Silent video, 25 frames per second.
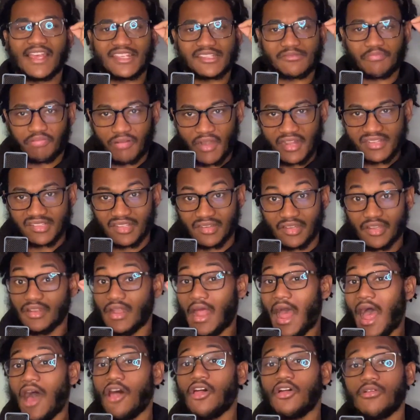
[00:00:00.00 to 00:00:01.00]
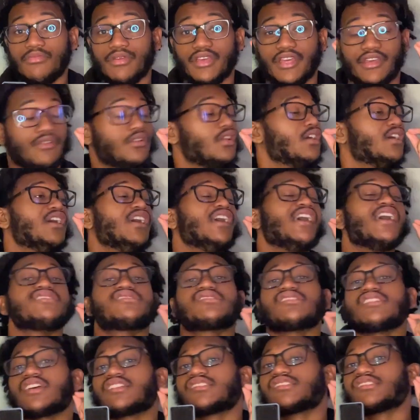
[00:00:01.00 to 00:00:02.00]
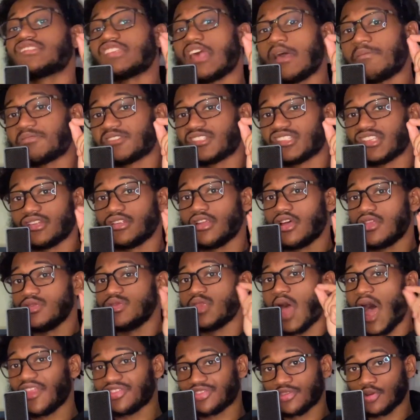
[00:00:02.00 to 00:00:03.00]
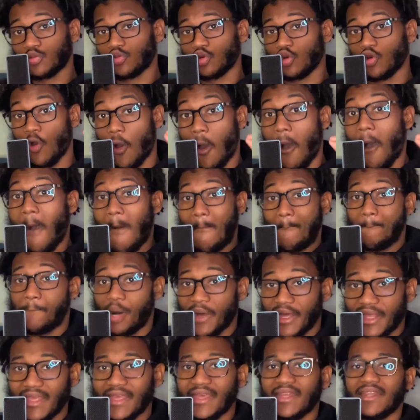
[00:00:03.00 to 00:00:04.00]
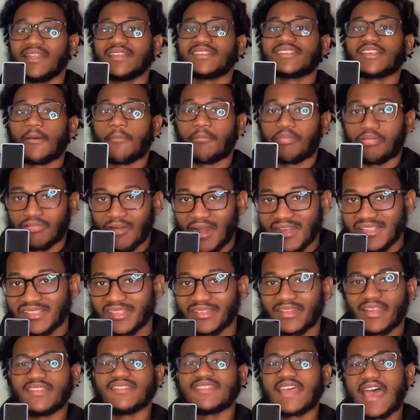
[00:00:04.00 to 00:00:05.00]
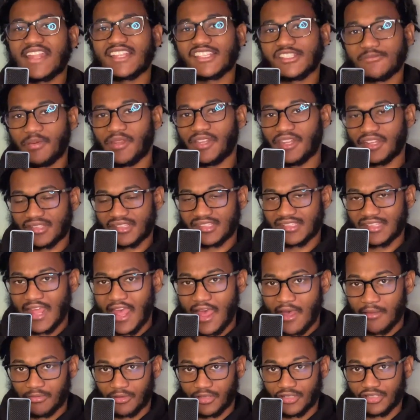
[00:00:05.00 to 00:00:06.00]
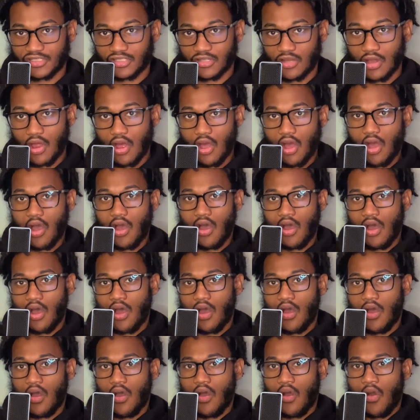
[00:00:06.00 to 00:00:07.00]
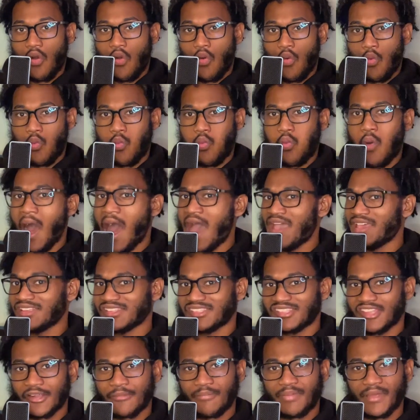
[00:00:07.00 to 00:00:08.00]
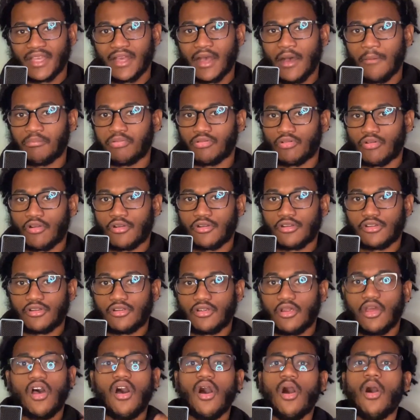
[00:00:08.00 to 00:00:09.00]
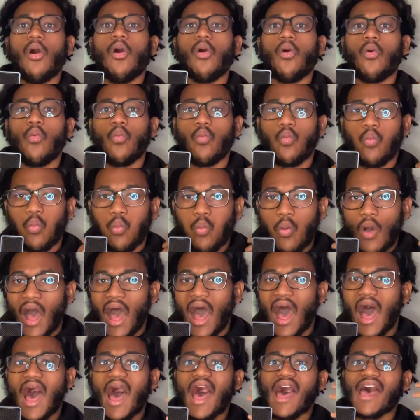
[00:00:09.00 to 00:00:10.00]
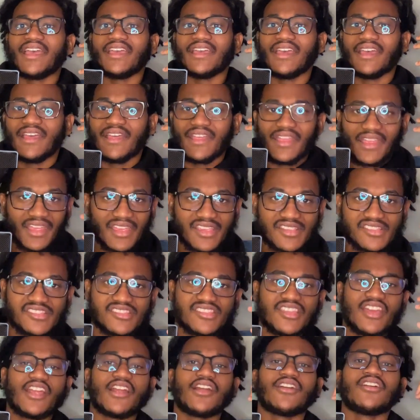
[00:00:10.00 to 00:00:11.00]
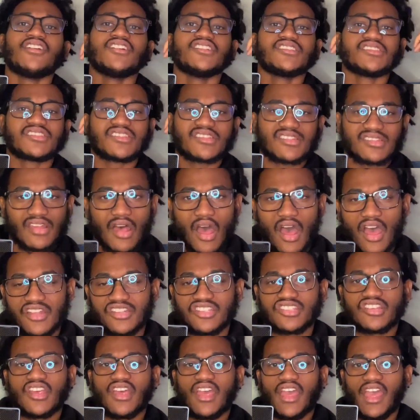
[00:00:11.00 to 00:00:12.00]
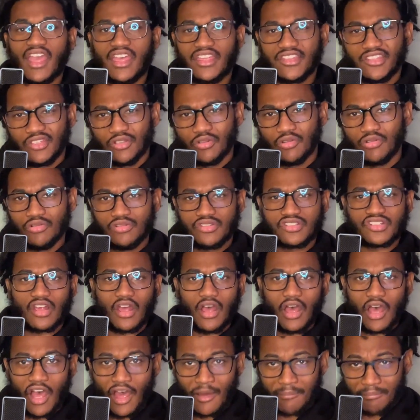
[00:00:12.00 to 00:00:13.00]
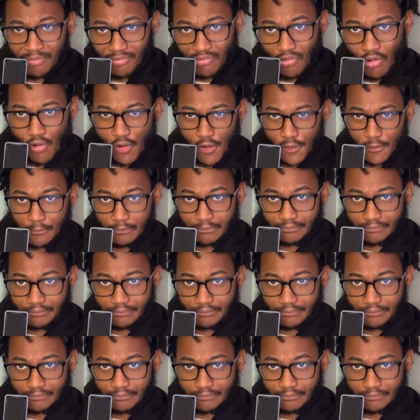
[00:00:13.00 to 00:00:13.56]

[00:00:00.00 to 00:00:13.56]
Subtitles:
precedent, I'll admit it's an exception, not the rule, but it is a precedent that has been established. Why is there big uproar? Why is there such a huge uproar?